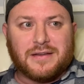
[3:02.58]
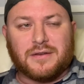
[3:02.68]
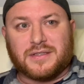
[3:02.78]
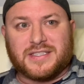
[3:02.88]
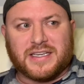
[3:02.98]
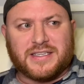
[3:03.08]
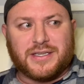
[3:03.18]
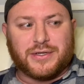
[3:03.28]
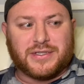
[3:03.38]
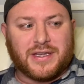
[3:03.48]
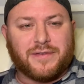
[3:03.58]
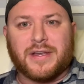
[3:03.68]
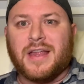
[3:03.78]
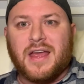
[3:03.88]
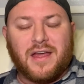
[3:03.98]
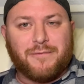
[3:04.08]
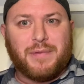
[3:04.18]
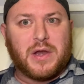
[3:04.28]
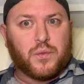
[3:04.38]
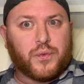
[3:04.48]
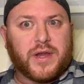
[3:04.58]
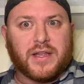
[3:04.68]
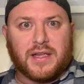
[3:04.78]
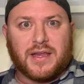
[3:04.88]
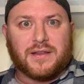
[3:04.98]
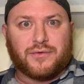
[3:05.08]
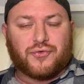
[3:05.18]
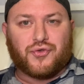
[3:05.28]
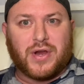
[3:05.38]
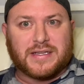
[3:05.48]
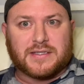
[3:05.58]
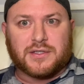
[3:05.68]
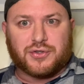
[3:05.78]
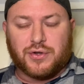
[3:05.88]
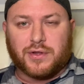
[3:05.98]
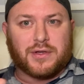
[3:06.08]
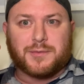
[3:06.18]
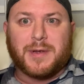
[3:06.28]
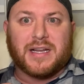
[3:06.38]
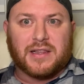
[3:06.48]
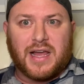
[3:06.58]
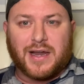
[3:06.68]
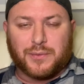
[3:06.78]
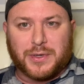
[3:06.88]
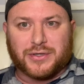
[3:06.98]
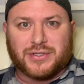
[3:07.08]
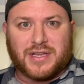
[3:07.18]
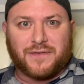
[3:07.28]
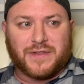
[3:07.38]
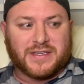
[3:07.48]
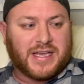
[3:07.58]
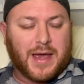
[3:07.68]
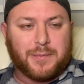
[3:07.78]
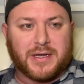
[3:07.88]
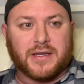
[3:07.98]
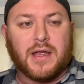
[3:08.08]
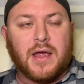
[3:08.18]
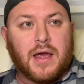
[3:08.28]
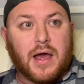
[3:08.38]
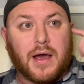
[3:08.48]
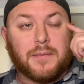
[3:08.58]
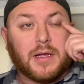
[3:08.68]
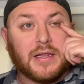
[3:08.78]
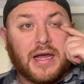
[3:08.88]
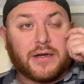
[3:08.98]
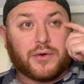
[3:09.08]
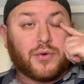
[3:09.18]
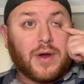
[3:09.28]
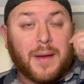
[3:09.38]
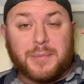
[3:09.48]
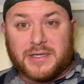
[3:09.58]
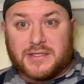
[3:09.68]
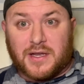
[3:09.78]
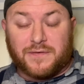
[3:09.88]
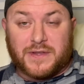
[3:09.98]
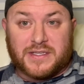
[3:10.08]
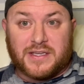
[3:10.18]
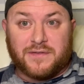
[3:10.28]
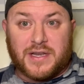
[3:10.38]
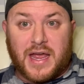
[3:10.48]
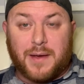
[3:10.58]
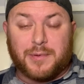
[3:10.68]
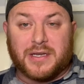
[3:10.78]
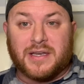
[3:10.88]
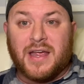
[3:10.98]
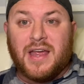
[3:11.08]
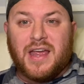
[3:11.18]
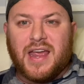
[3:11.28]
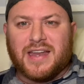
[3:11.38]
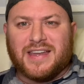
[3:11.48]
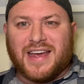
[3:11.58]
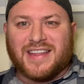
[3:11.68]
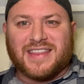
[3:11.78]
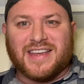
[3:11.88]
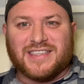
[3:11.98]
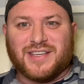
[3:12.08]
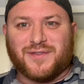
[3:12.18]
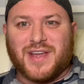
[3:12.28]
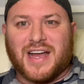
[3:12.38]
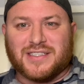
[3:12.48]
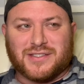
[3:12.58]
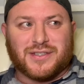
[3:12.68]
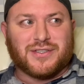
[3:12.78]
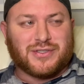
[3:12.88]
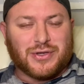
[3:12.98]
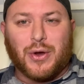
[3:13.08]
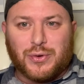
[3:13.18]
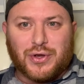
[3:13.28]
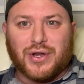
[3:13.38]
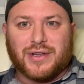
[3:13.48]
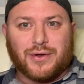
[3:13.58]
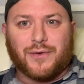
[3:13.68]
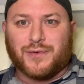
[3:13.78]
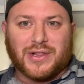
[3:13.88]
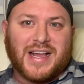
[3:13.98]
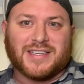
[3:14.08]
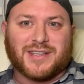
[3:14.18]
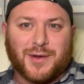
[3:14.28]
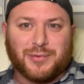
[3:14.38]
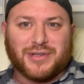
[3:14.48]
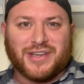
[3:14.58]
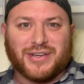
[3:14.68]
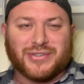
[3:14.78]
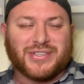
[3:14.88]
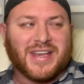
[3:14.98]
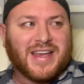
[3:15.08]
6 years even, have been really transitional. There's been a lot of weird stuff that's happened. A lot of crappy stuff that's even happened. And things have gotten so good over the last couple of years.